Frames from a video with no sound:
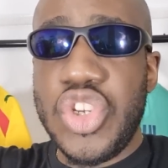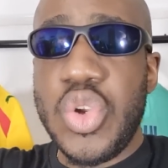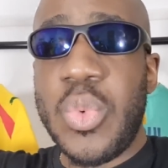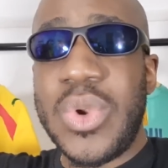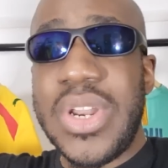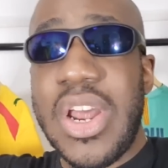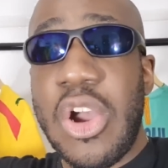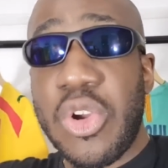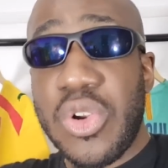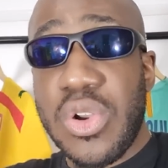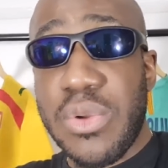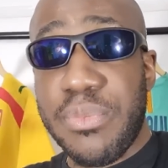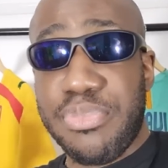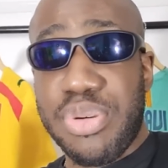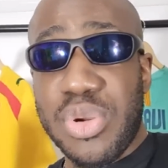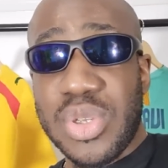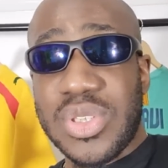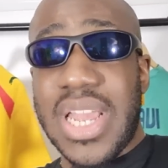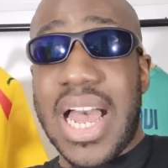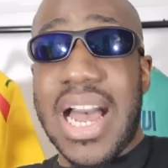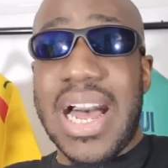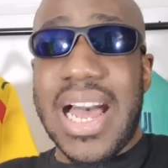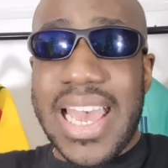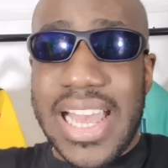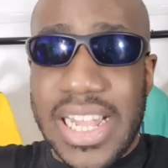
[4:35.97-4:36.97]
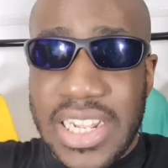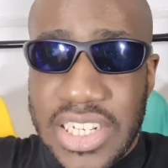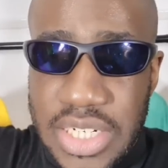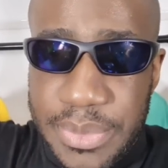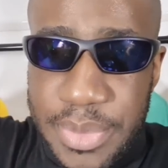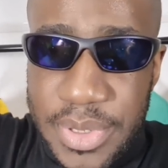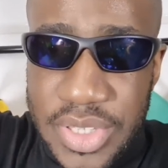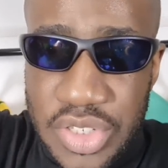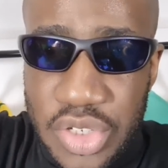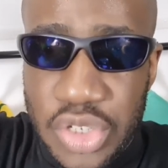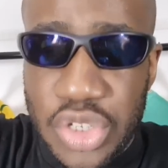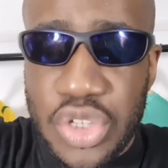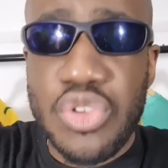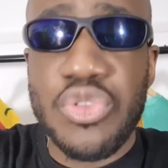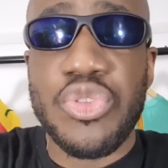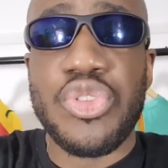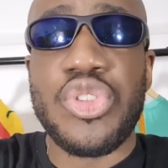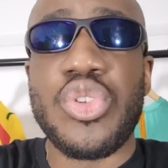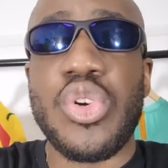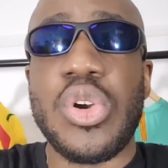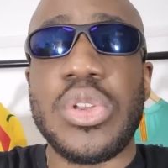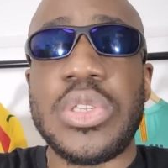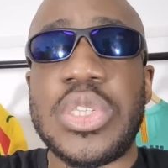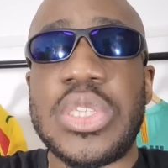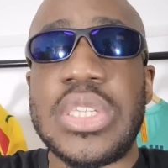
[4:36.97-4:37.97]
we're now going to put our LGBTQ
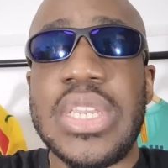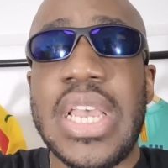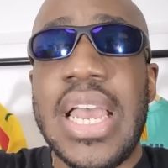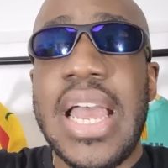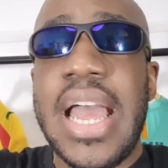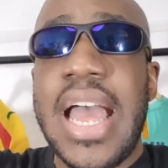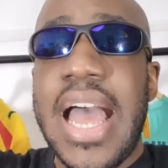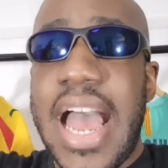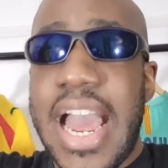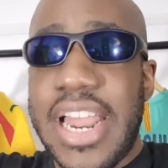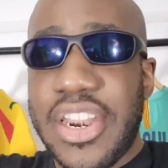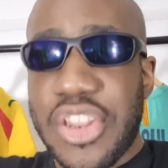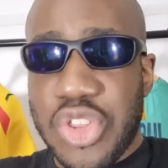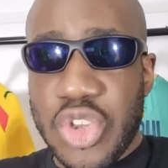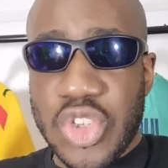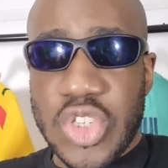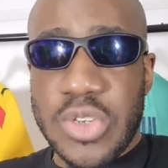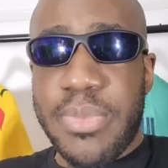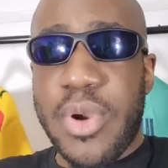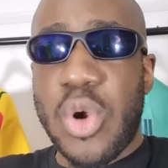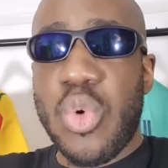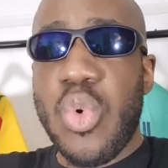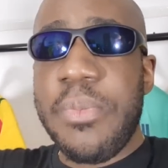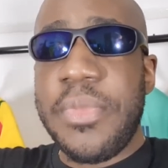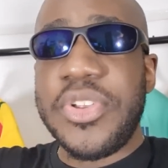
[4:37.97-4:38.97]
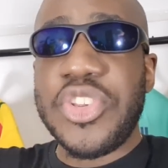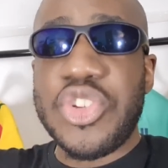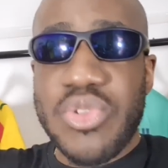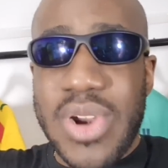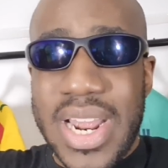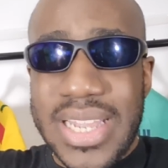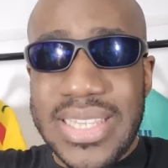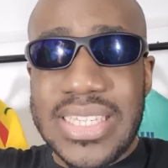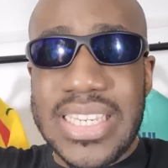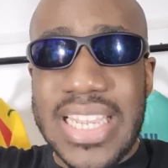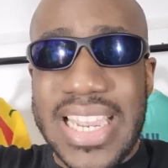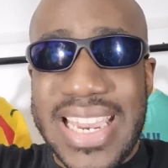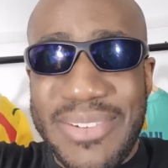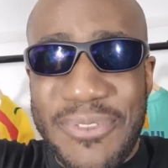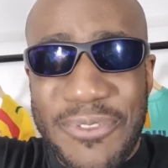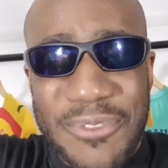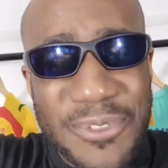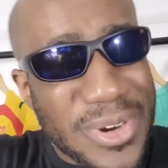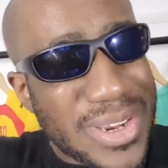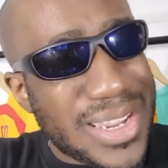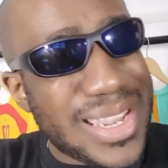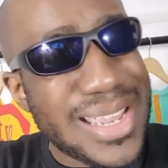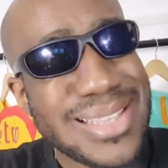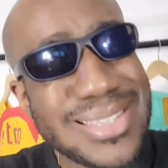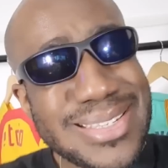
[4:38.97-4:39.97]
thoughts and thoughts about women's rights in
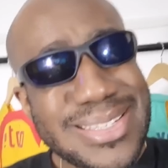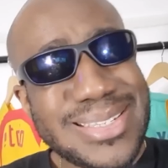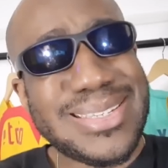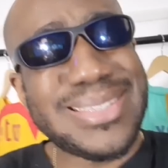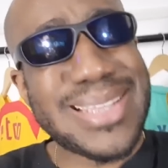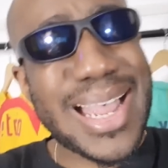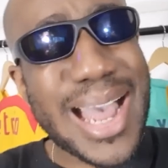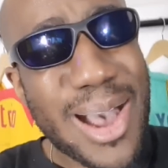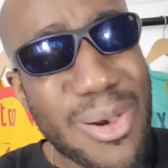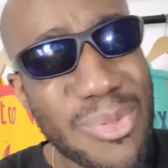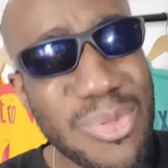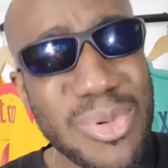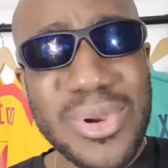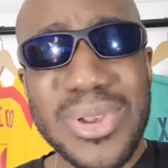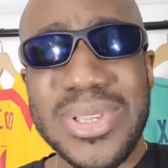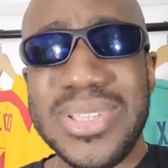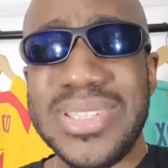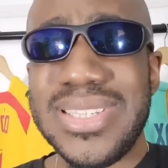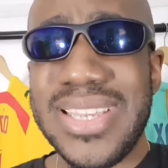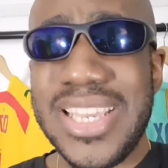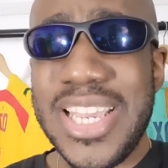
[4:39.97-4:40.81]
freaking Star Wars.